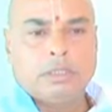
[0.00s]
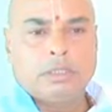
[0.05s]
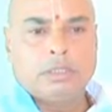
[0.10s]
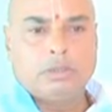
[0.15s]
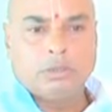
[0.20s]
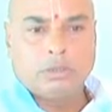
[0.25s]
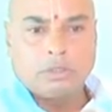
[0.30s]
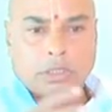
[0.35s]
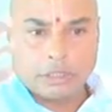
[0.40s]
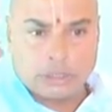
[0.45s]

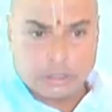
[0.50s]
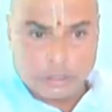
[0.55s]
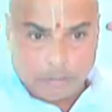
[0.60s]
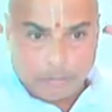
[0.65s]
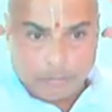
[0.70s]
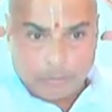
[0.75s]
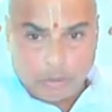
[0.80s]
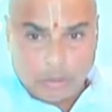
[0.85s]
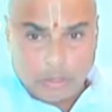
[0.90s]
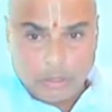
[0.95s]
So the
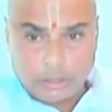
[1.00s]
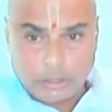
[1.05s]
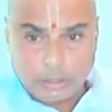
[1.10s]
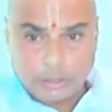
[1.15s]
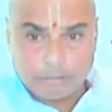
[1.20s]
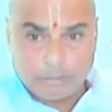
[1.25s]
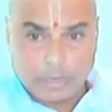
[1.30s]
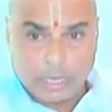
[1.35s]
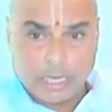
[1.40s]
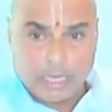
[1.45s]

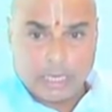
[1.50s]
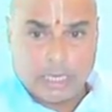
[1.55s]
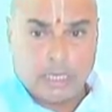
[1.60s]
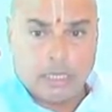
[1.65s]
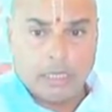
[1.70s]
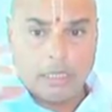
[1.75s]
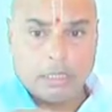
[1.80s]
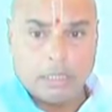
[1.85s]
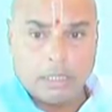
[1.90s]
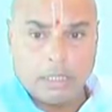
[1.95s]
subconscious
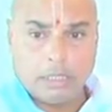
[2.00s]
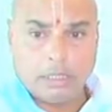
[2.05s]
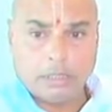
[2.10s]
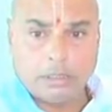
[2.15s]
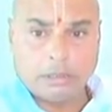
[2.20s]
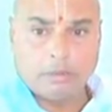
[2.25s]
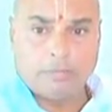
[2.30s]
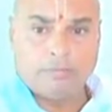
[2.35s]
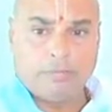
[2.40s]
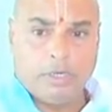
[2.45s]
brain
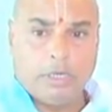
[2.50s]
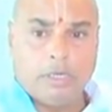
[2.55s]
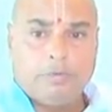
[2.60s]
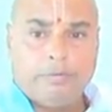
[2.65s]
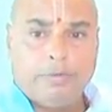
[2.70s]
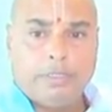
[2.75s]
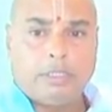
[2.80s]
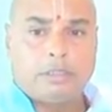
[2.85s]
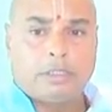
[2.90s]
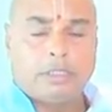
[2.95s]
is
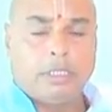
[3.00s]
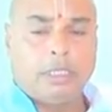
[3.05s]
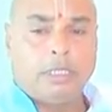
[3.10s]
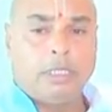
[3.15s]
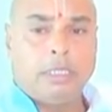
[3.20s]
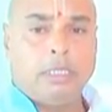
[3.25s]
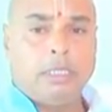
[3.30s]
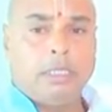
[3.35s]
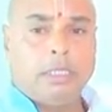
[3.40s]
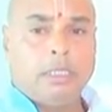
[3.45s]
filled with
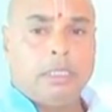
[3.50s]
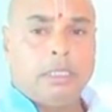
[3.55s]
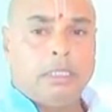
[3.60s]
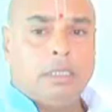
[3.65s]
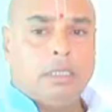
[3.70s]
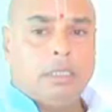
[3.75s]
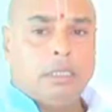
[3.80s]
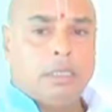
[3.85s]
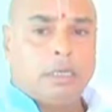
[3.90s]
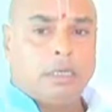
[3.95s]

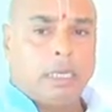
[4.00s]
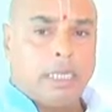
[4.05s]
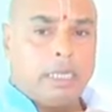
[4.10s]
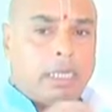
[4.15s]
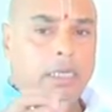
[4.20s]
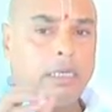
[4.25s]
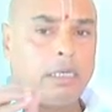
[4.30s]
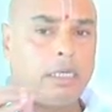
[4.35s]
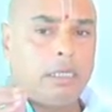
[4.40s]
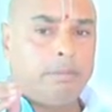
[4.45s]

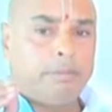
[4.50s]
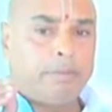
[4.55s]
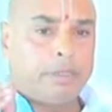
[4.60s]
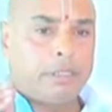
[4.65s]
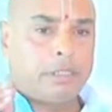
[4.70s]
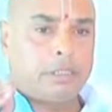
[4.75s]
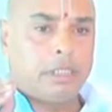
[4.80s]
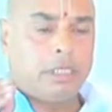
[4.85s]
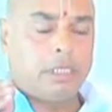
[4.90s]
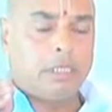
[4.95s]

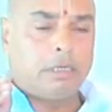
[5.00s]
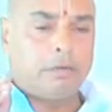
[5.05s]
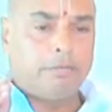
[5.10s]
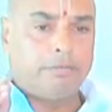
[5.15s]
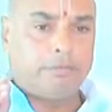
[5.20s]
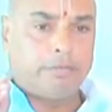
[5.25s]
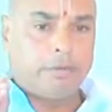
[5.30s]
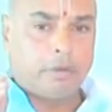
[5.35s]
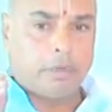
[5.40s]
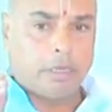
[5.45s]
90%
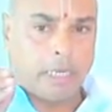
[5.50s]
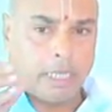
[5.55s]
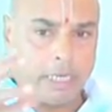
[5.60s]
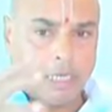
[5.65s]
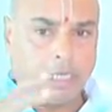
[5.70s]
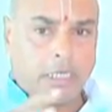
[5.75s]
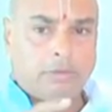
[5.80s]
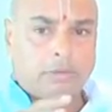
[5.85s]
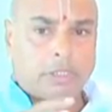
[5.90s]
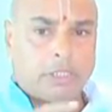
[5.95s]
of
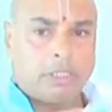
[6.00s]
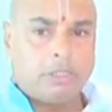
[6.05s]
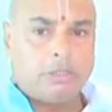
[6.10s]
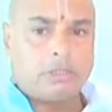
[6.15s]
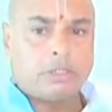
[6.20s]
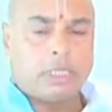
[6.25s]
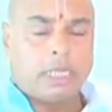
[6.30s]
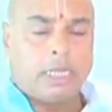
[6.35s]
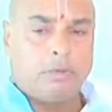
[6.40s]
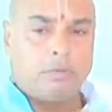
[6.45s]
negative
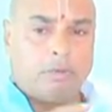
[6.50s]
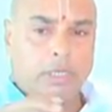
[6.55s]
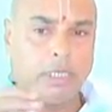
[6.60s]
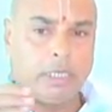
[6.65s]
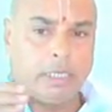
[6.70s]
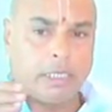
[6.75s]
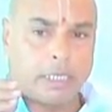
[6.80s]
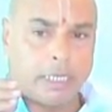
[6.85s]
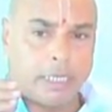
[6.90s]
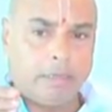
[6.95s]
things and
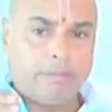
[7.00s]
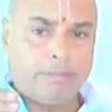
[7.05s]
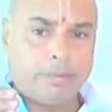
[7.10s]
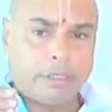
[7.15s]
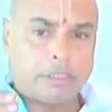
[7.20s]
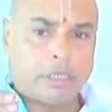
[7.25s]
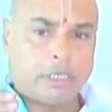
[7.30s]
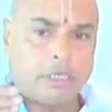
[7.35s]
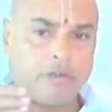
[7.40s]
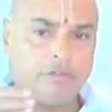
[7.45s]
only
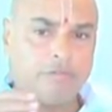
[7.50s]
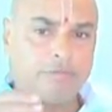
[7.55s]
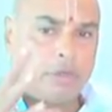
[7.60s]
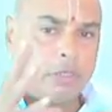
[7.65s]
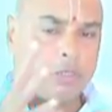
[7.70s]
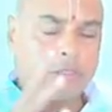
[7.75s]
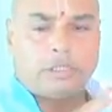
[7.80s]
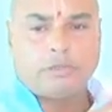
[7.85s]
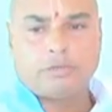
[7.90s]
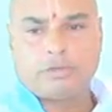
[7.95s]
10% of
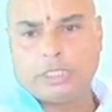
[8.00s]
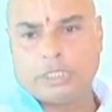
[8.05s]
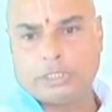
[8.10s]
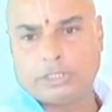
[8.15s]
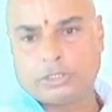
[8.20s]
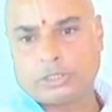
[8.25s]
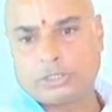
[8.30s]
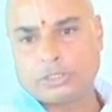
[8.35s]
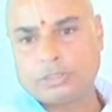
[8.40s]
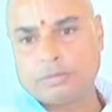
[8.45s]
positive
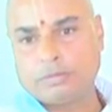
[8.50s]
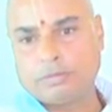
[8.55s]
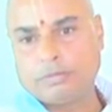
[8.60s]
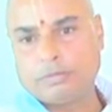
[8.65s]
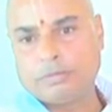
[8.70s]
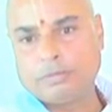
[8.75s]
things.